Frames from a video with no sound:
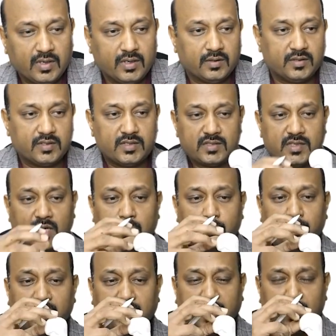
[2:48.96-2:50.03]
this is the
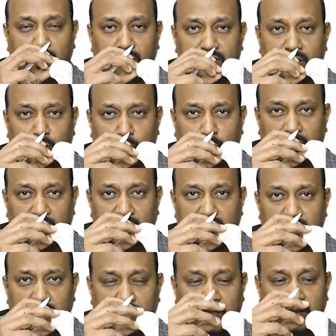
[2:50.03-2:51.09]
upper end of the humerus,
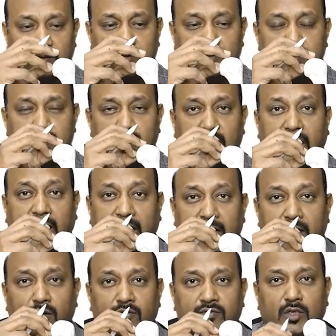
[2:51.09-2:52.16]
this is the head
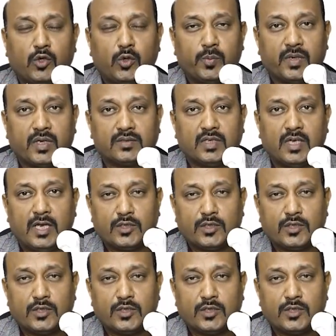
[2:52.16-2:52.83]
of the humerus.